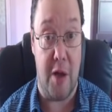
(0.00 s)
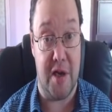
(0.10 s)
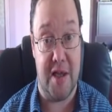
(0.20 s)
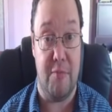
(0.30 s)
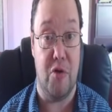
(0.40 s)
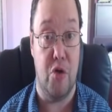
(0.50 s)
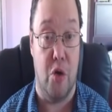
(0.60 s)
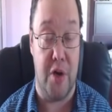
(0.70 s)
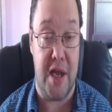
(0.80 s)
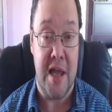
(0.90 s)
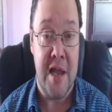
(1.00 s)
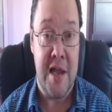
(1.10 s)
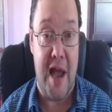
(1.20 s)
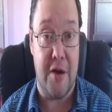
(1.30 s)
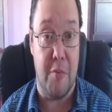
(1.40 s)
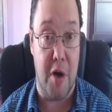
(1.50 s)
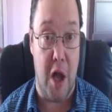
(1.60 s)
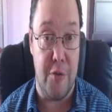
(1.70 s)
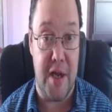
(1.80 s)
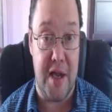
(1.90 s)
We're going to keep recording and
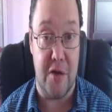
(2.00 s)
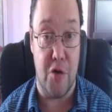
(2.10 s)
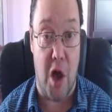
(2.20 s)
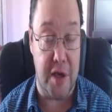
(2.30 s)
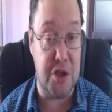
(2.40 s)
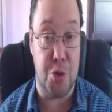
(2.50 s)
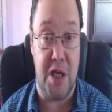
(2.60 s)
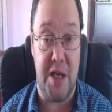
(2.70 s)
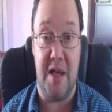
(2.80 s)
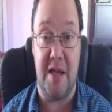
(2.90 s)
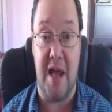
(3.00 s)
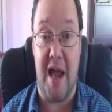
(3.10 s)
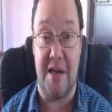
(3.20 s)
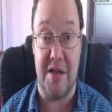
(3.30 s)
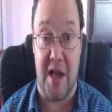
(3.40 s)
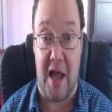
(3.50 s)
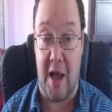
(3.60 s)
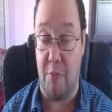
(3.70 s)
uploading and live streaming, and uh,